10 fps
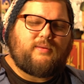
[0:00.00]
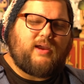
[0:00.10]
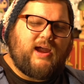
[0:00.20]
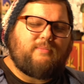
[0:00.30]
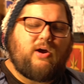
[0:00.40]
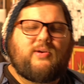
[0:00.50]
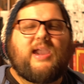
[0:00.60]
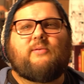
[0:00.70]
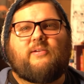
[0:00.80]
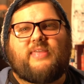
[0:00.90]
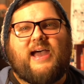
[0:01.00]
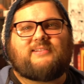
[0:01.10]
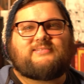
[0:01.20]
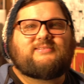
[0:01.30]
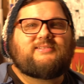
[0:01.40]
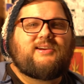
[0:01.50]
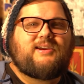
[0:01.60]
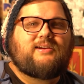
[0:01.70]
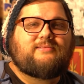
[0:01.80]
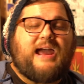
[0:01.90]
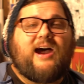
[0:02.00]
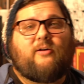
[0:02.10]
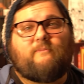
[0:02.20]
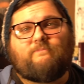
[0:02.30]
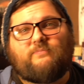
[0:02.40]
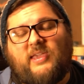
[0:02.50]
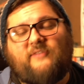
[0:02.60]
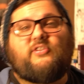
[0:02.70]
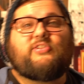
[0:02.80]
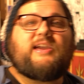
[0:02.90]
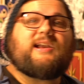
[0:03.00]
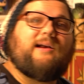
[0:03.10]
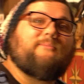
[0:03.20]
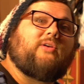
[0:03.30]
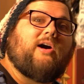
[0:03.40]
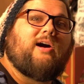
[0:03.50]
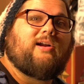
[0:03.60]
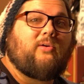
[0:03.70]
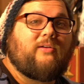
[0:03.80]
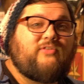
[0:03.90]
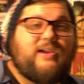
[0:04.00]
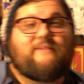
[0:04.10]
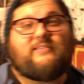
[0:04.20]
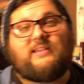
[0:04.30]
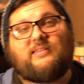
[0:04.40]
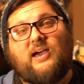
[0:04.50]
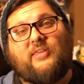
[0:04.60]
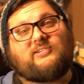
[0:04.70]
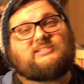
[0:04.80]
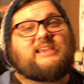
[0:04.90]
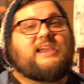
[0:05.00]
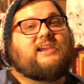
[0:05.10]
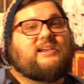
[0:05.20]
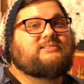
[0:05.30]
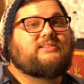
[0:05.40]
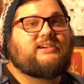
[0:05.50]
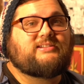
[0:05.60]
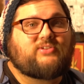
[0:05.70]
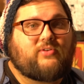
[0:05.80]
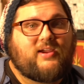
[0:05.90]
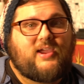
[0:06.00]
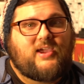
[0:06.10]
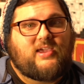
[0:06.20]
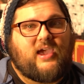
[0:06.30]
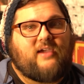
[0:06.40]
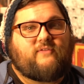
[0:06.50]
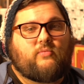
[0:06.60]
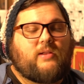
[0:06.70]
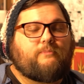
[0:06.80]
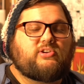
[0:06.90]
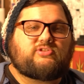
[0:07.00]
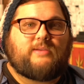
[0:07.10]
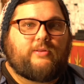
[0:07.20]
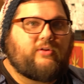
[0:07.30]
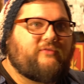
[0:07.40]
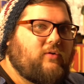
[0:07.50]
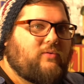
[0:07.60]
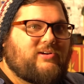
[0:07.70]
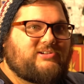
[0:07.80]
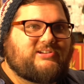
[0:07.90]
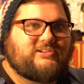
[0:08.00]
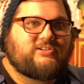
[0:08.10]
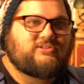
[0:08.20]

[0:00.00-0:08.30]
I'm okay with that. Now, if you think I'm wrong, or if you have any other say into this, or if you want to push me a little forward to